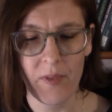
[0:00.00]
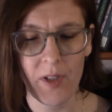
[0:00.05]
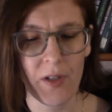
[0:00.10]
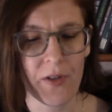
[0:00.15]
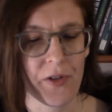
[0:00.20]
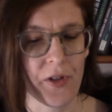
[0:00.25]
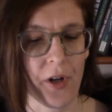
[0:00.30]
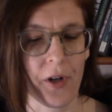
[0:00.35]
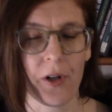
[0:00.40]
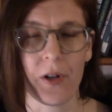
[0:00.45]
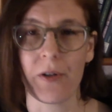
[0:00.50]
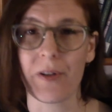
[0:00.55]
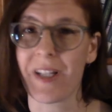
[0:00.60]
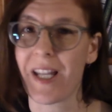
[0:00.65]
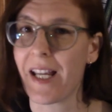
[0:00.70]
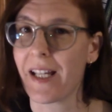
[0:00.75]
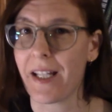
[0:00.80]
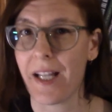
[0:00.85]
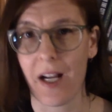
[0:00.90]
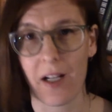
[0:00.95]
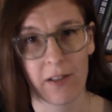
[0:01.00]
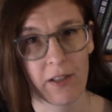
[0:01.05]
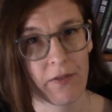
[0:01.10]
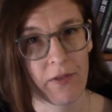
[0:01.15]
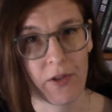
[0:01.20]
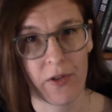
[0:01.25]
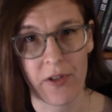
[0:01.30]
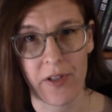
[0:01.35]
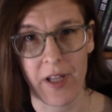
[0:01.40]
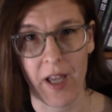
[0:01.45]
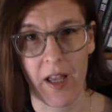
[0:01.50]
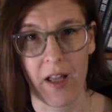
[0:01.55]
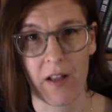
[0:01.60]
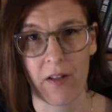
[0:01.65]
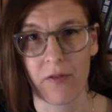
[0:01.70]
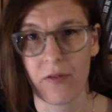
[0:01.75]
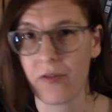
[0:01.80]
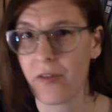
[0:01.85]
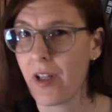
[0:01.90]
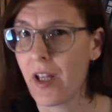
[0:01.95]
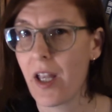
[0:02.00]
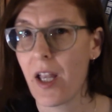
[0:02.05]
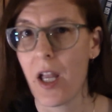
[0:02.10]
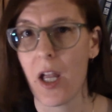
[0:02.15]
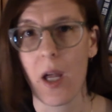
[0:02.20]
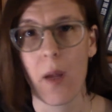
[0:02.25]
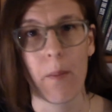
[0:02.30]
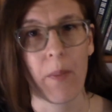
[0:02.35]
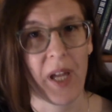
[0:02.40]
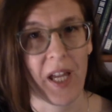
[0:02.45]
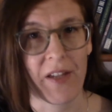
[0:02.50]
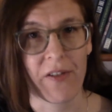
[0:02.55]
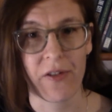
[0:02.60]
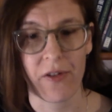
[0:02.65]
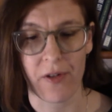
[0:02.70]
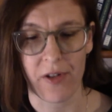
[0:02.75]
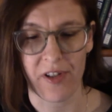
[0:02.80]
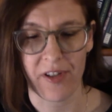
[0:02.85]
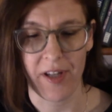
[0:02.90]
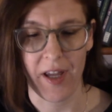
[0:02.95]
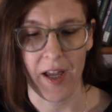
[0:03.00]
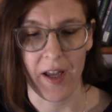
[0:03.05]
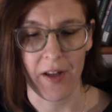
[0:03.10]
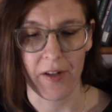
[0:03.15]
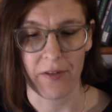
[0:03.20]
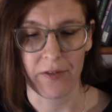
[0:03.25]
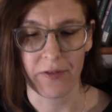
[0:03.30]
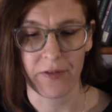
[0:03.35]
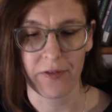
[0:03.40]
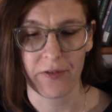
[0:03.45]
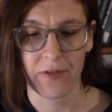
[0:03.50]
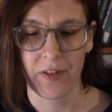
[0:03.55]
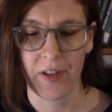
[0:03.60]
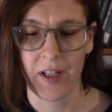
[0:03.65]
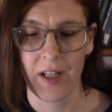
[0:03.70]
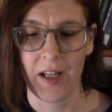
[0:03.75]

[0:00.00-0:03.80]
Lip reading: So take care of yourself, pace yourself,